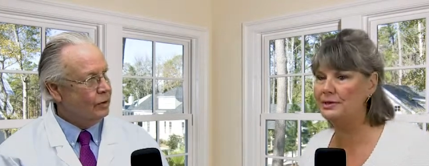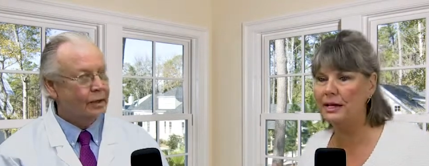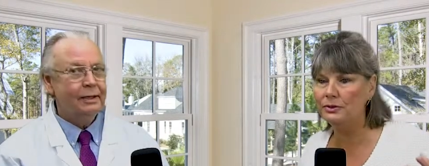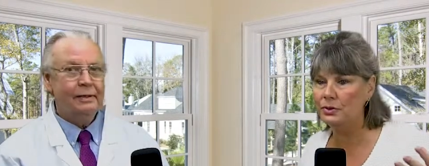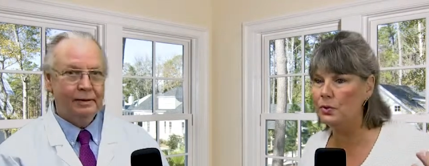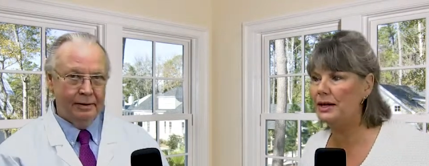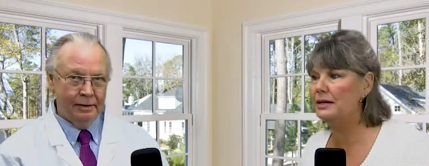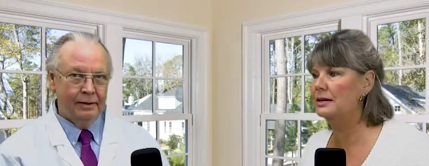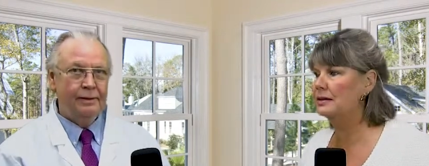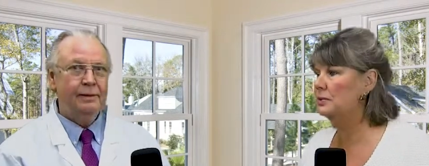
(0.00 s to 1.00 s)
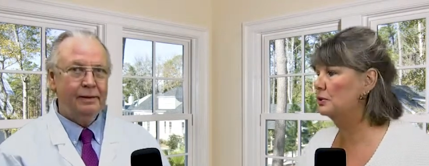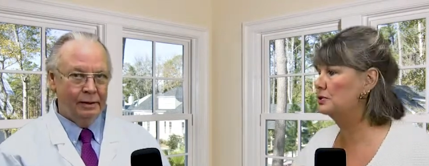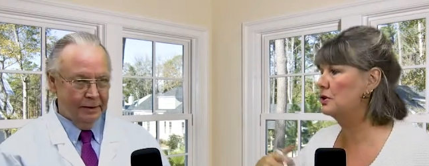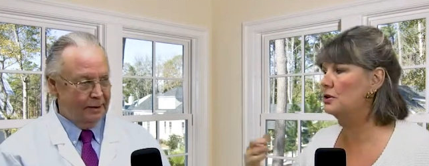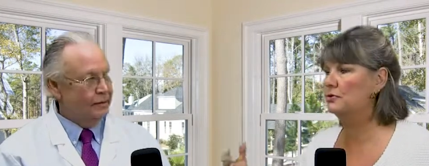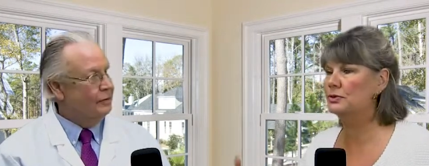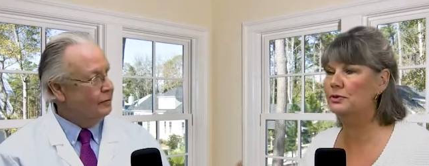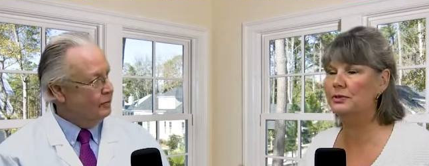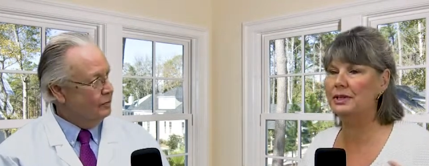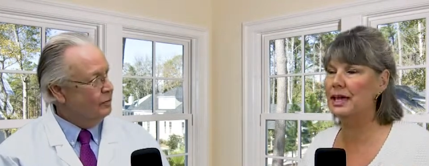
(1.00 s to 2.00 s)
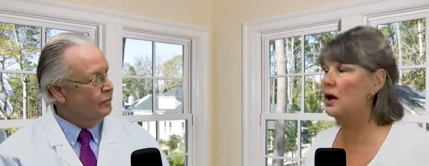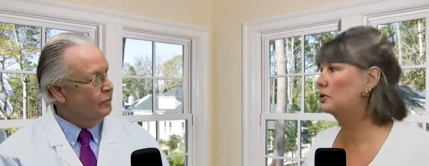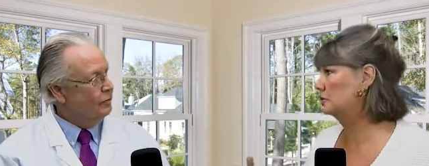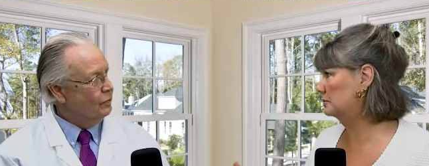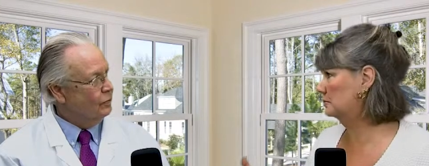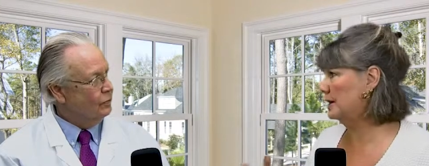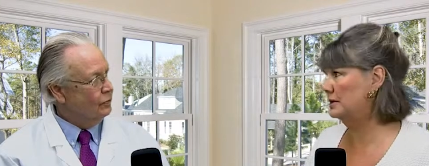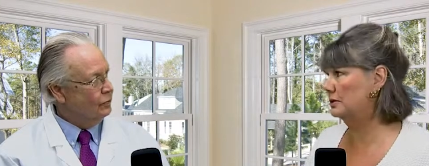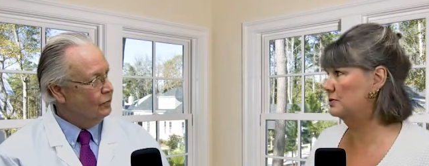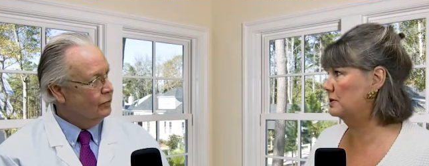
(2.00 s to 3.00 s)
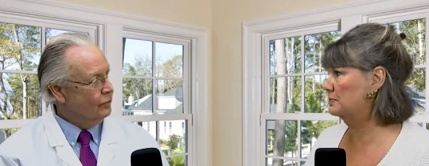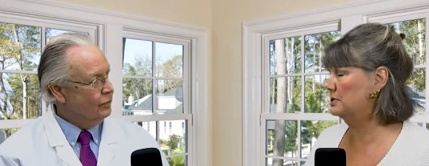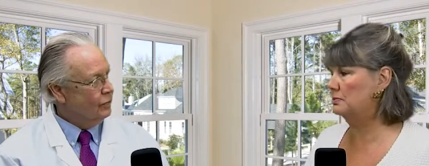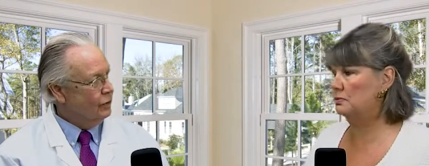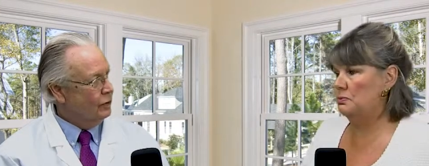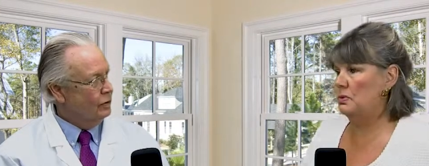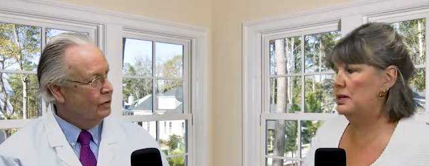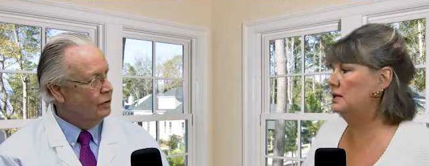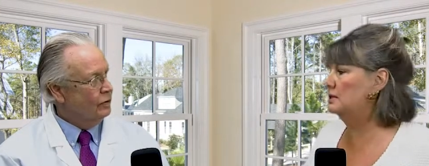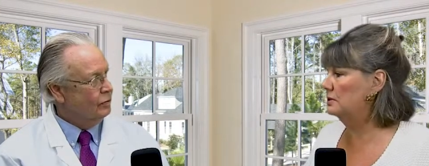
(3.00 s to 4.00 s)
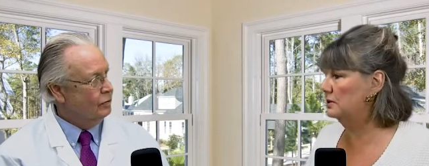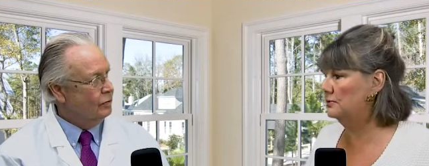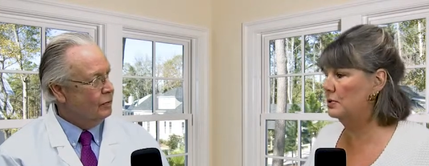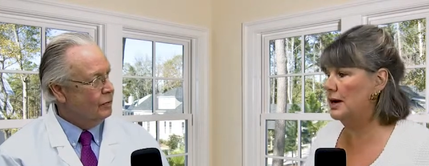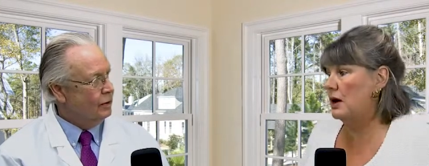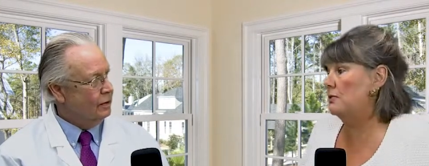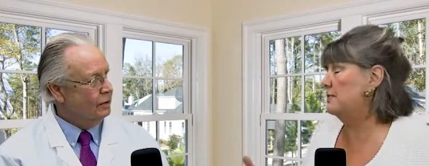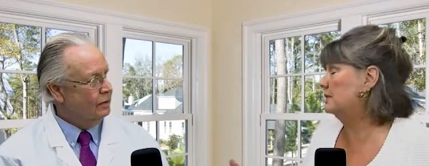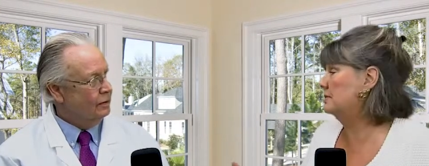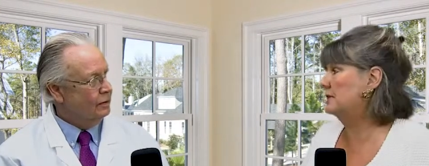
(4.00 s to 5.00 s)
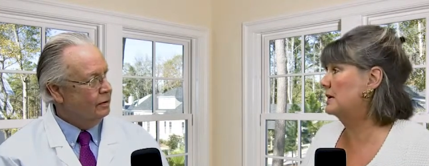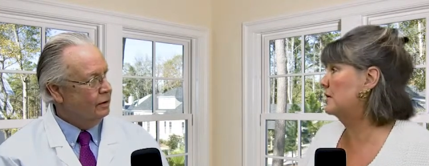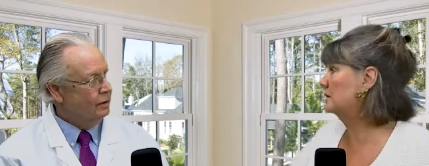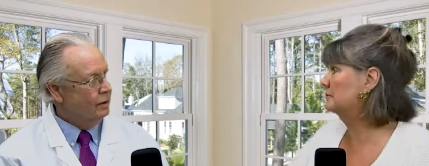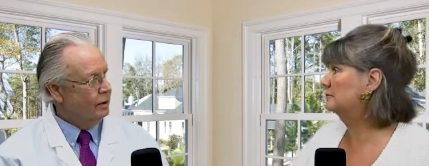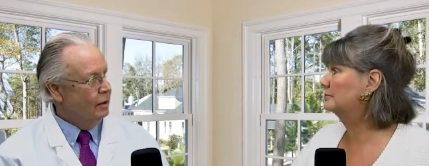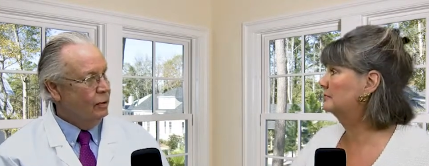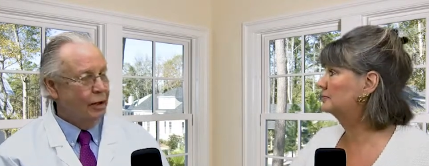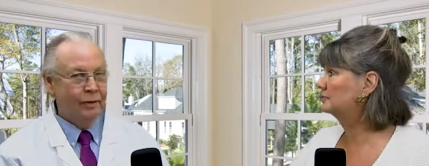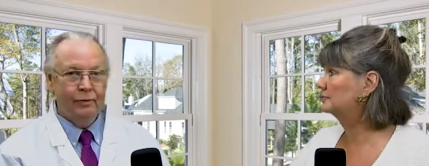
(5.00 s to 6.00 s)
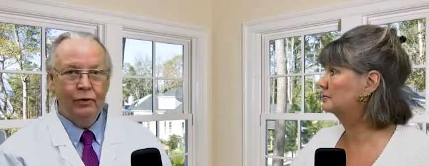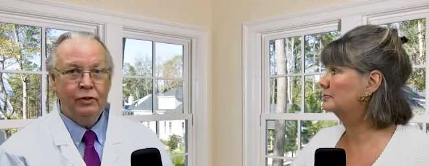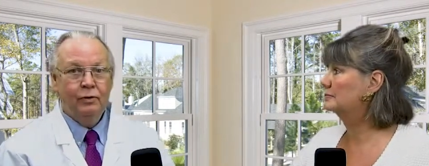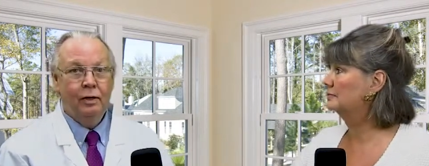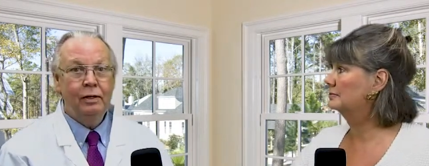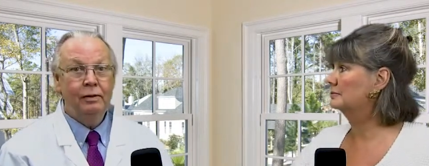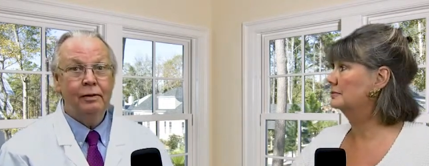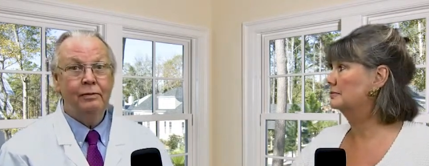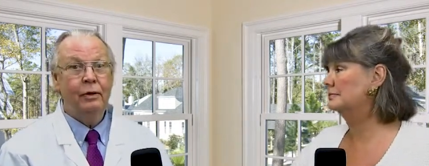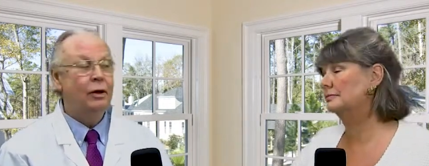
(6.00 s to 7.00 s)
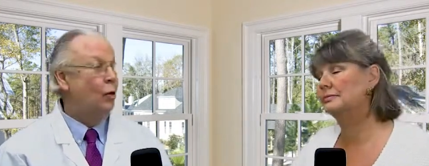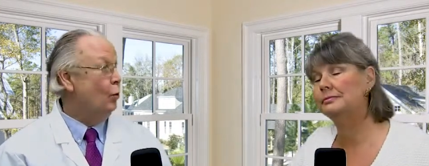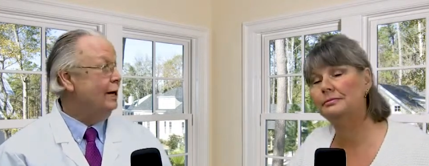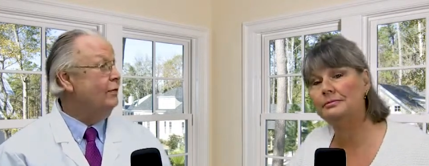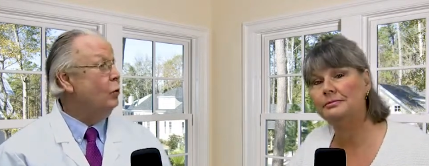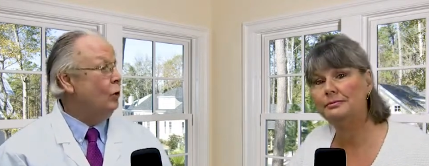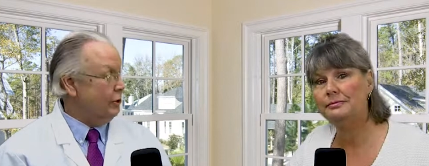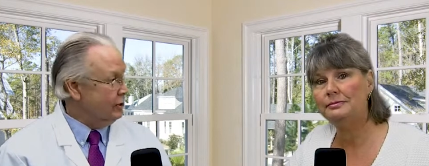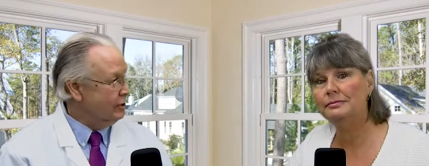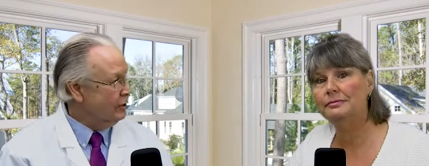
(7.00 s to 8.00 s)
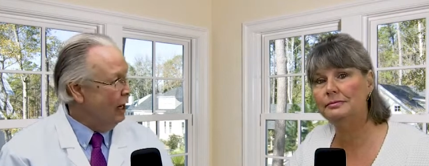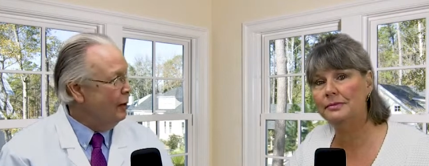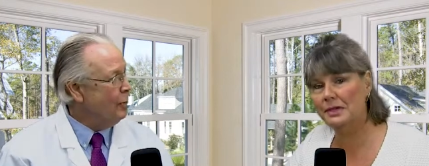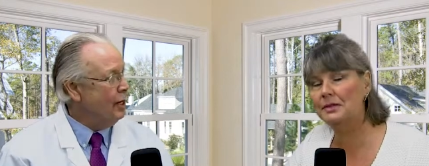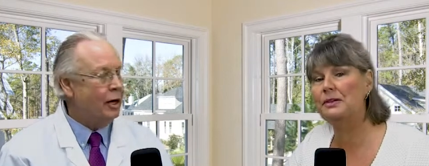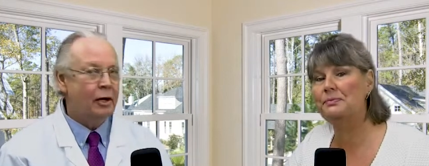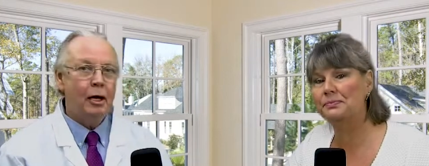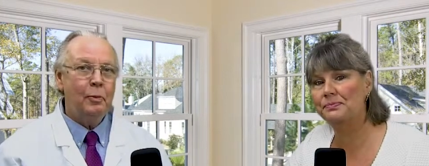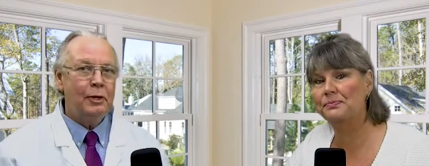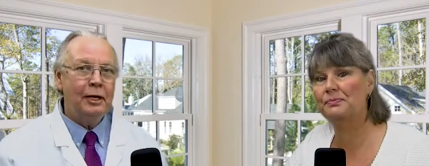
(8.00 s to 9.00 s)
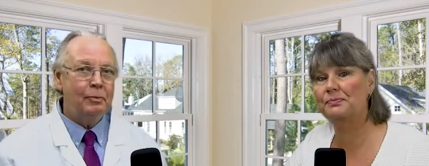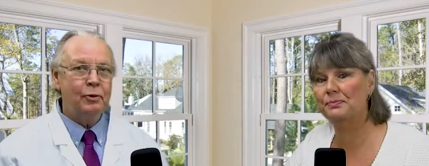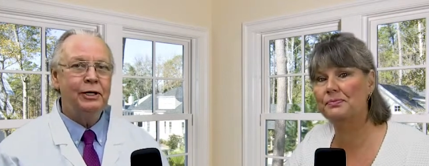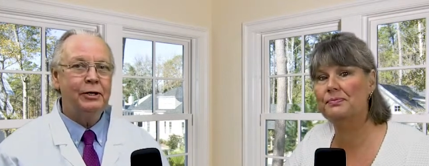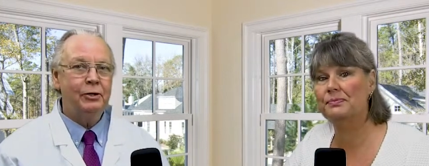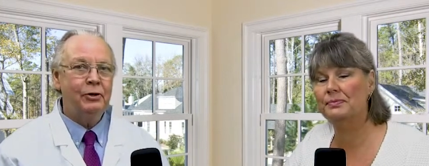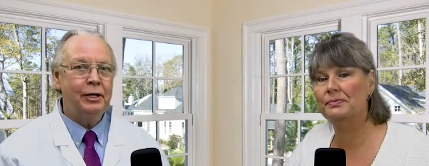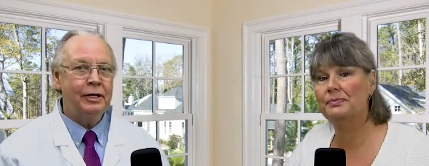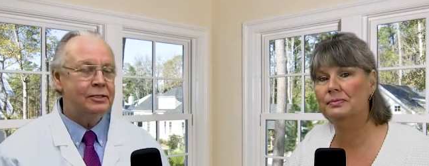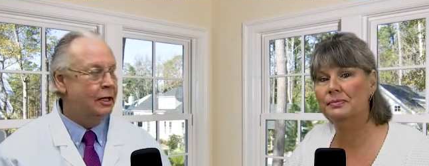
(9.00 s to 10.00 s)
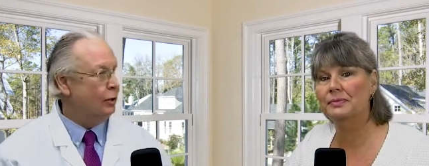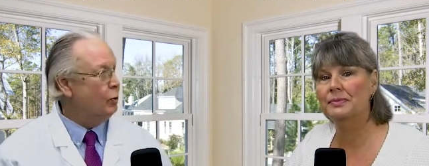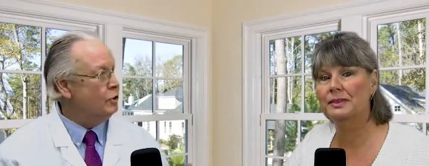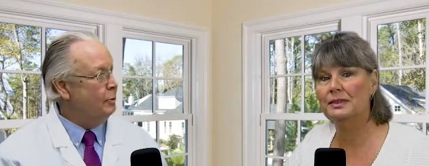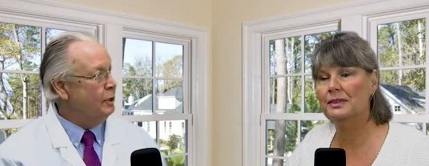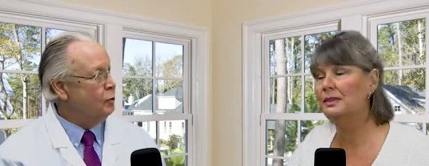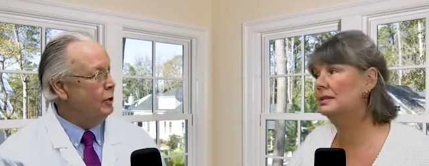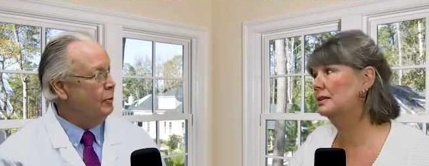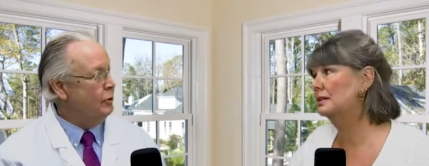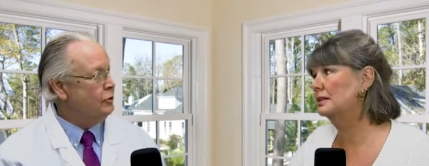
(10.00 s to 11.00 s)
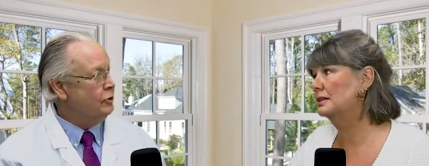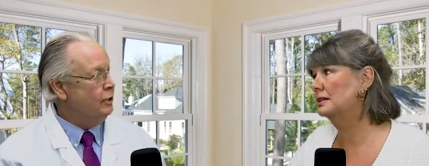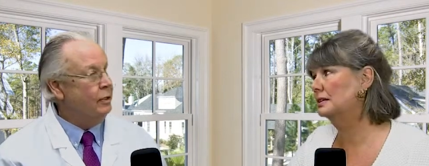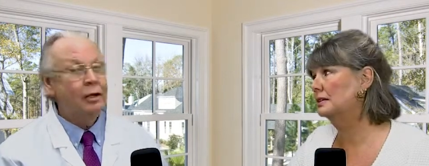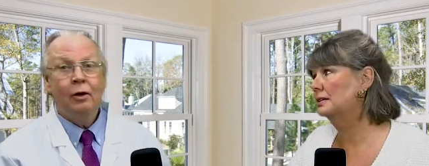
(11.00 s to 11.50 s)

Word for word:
Speaker 1: dental whitening opposed to over-the-counter whitening strips what you need to look for and how effective they are
Speaker 2: well first of all whatever works i'm not hung up on any particular thing it's like what's the best way to brush your teeth